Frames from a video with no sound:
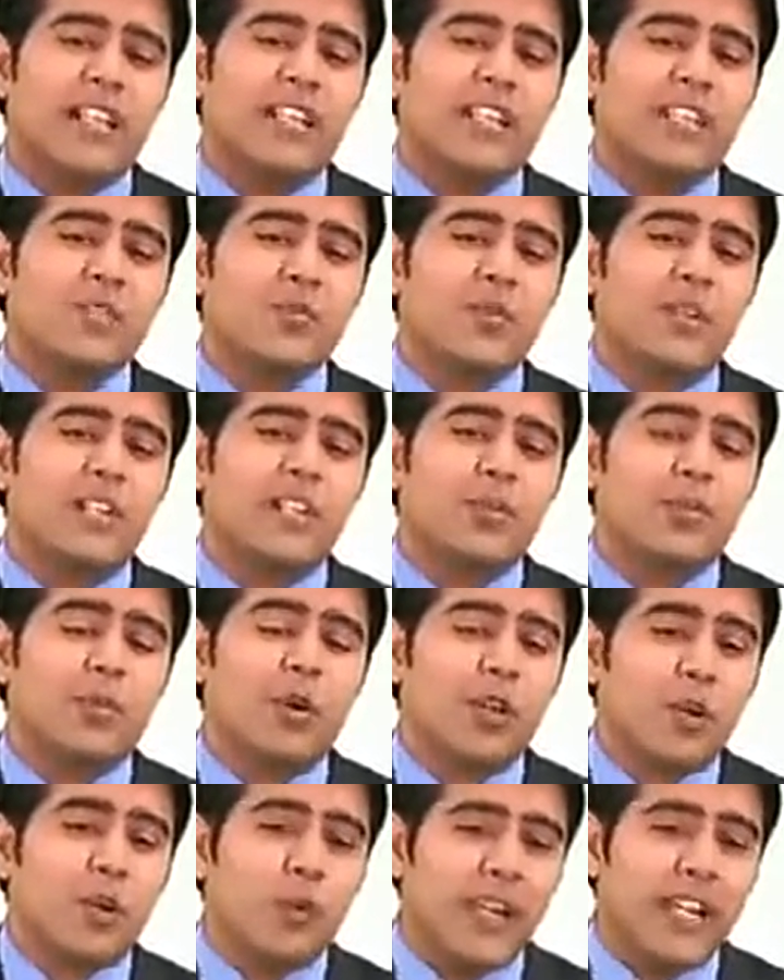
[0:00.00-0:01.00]
that is 1
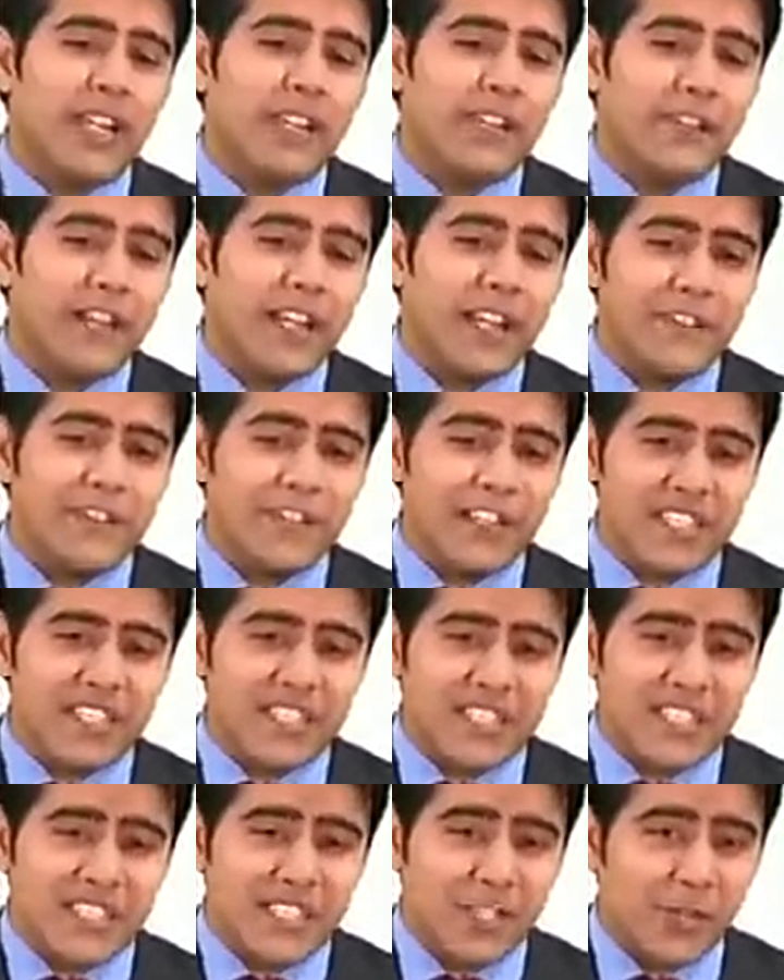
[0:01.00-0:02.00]
upon 25,
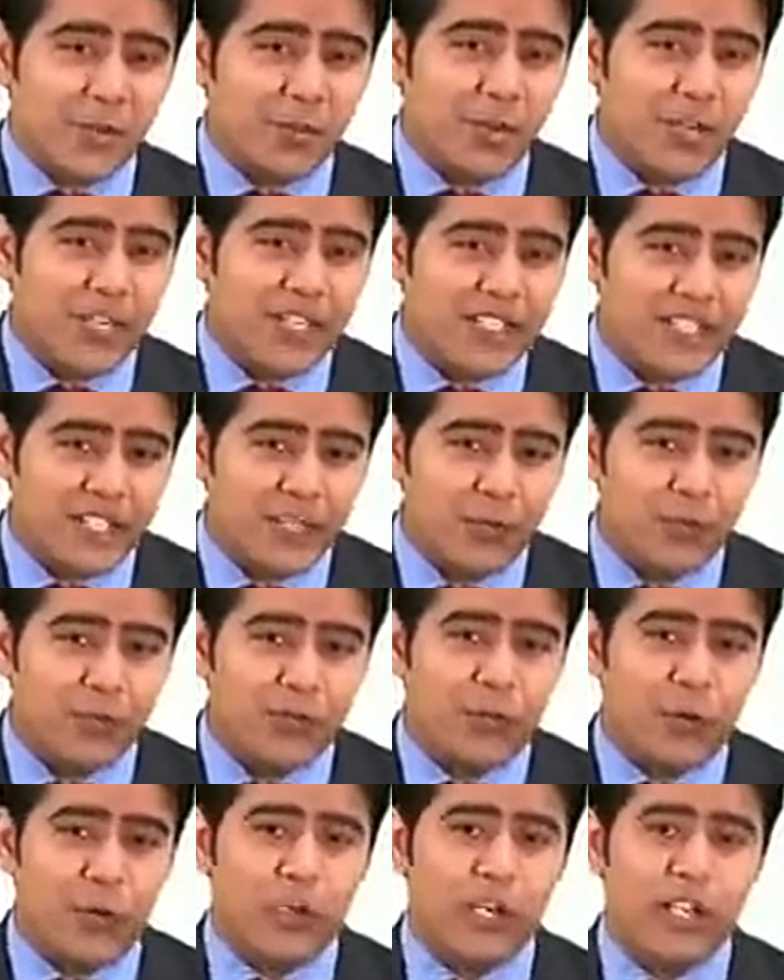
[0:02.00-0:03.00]
which is
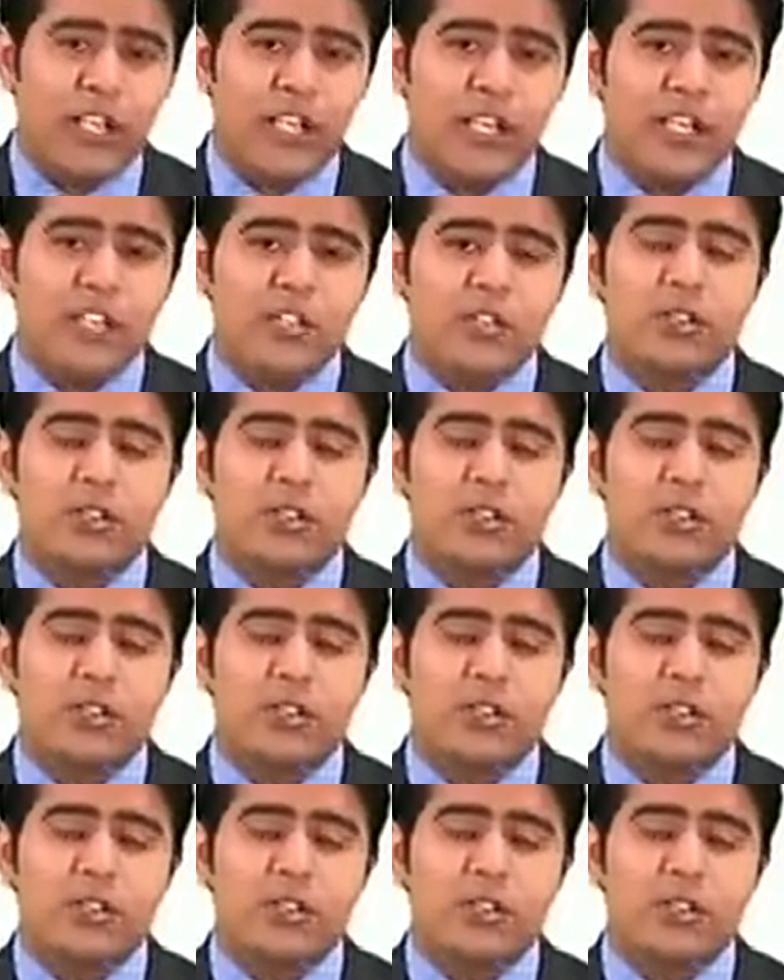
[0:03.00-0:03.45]
0.04.